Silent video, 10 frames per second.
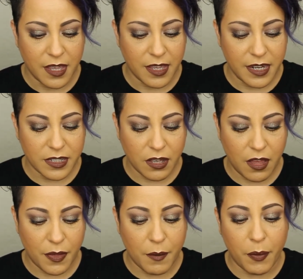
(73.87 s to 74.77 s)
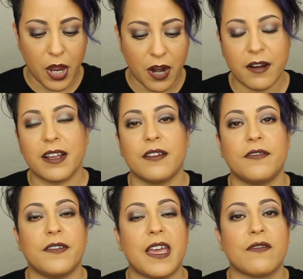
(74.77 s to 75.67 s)
It is called the Party
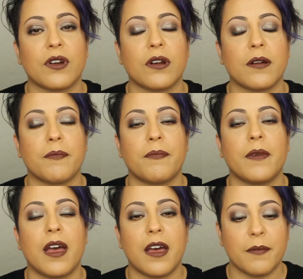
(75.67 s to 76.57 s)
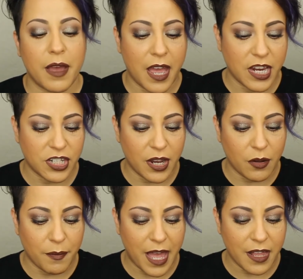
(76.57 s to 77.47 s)
Favor
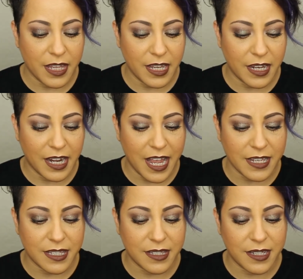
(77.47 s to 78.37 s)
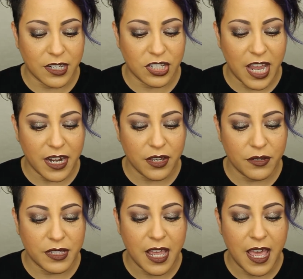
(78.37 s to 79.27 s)
eyeshadow palette. It has 6
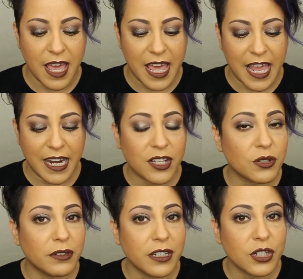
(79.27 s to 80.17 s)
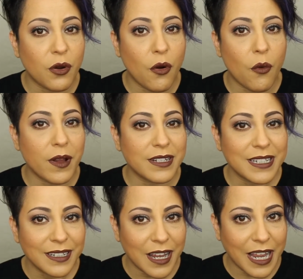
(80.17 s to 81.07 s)
shadows. It is only
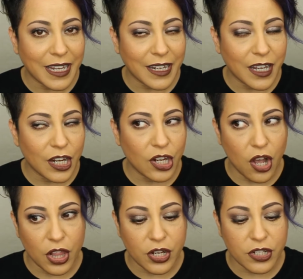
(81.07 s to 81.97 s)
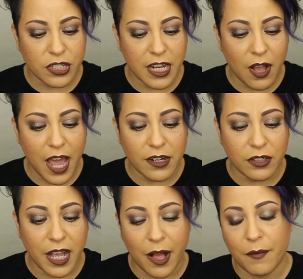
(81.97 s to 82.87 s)
$29. Now, I
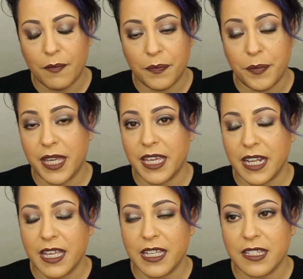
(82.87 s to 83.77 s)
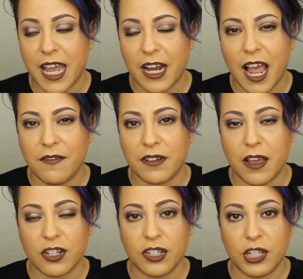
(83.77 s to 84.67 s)
don't know how big it is. I'd have to
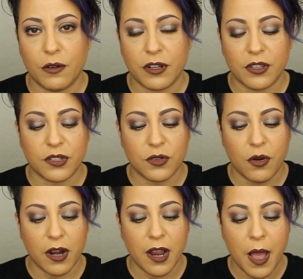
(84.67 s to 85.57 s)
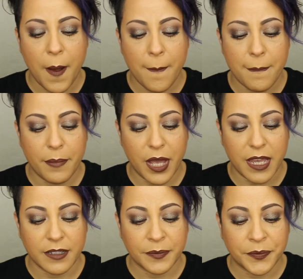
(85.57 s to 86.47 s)
actually go into the store, but